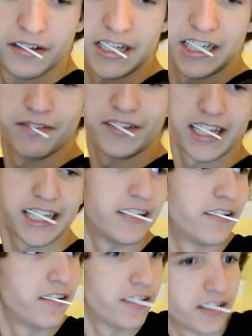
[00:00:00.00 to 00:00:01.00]
Kind of like
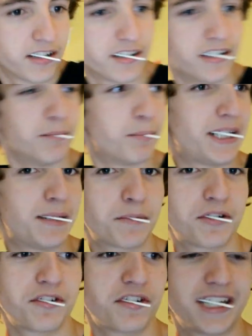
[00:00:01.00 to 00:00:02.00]
how your mom
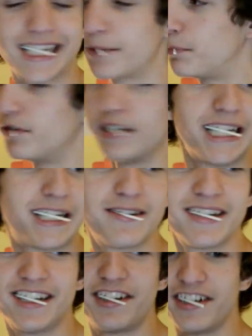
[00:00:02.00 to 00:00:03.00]
told your dad to pull
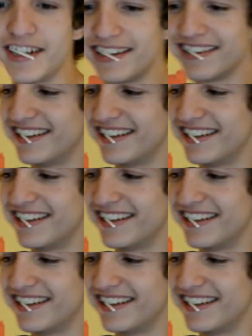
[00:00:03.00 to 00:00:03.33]
out and she didn't.